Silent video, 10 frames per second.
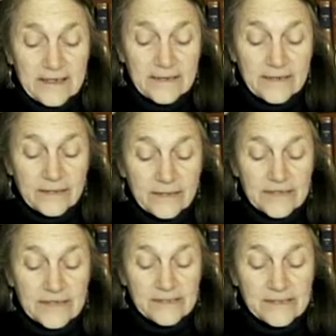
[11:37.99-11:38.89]
in
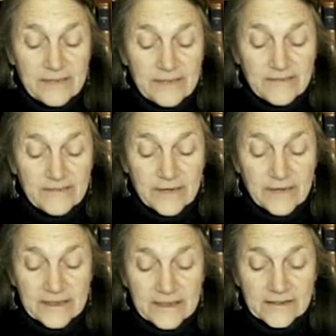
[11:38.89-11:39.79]
relation to being
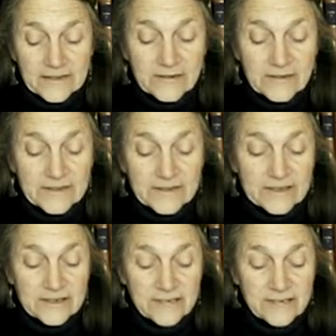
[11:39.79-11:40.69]
friendly in social
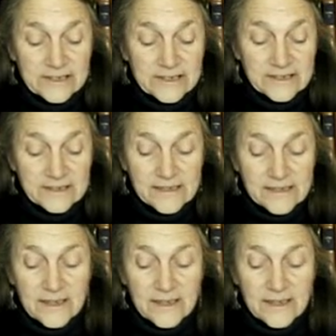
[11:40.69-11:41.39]
situations,